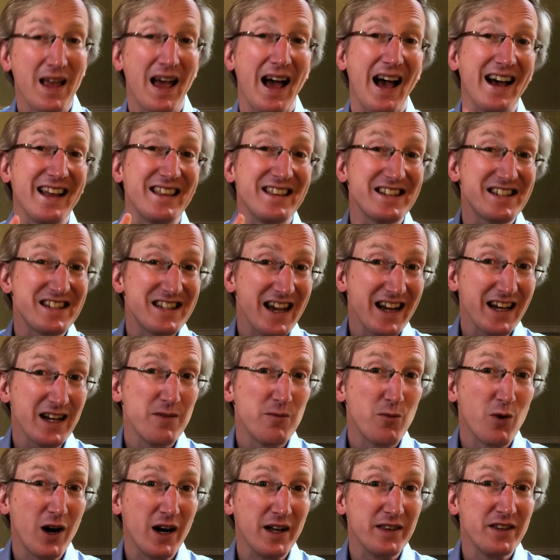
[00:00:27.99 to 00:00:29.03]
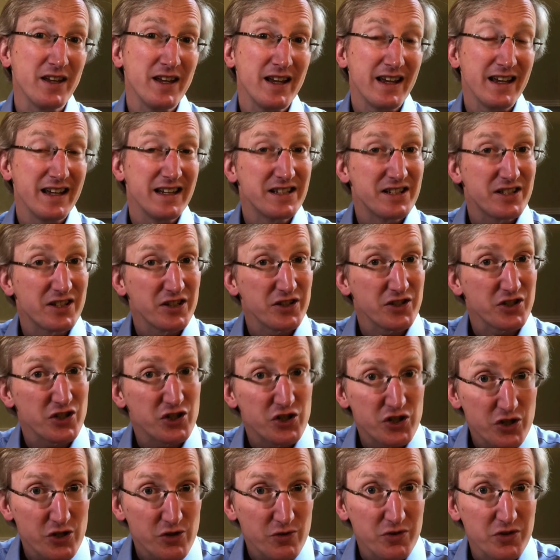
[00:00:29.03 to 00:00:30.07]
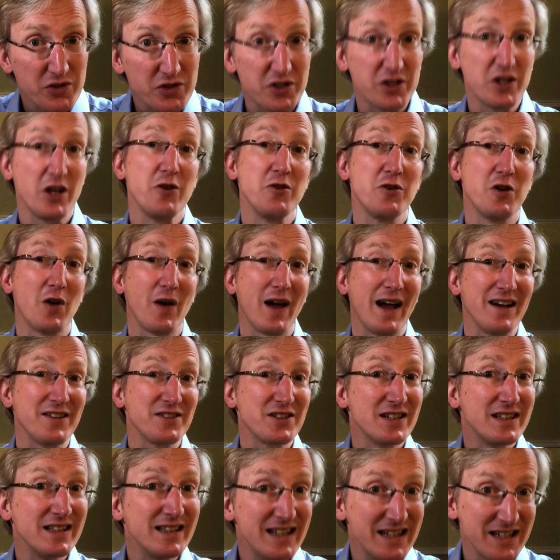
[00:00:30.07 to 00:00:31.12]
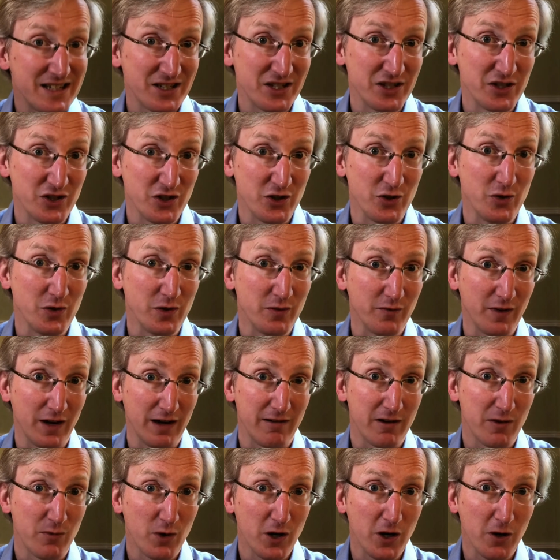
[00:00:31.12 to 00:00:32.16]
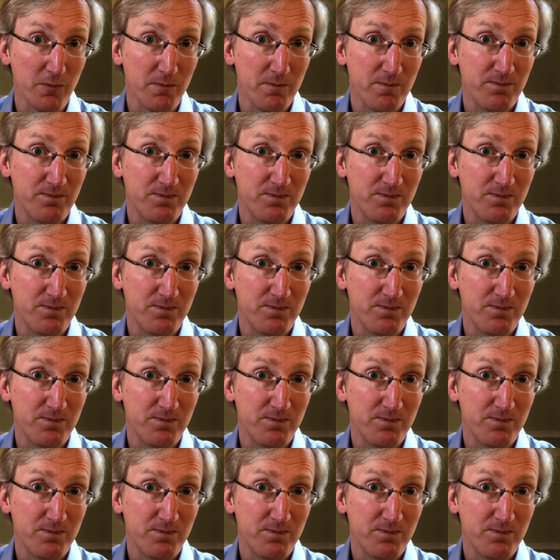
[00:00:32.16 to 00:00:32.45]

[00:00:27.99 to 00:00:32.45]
and the second one is that students don't know how to listen to them very well.